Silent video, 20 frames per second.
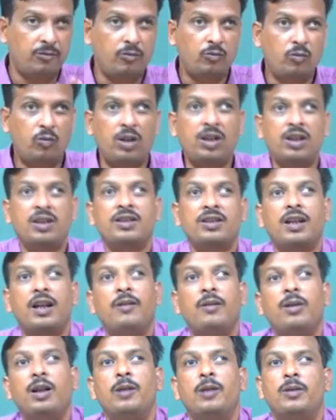what is
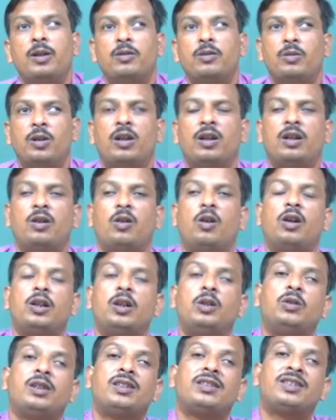available, or
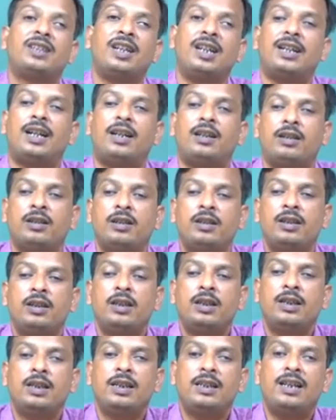you can say that
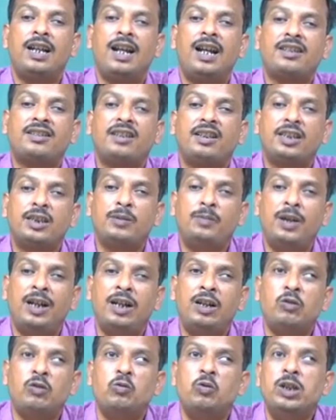the
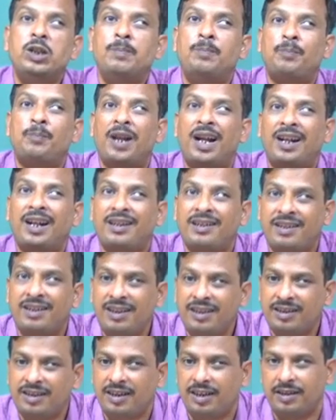assessment we
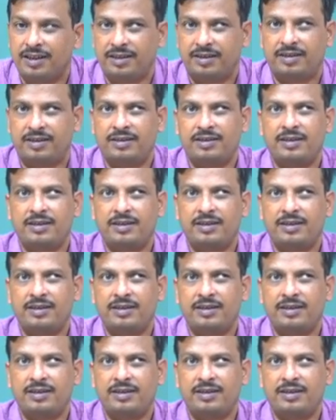practices,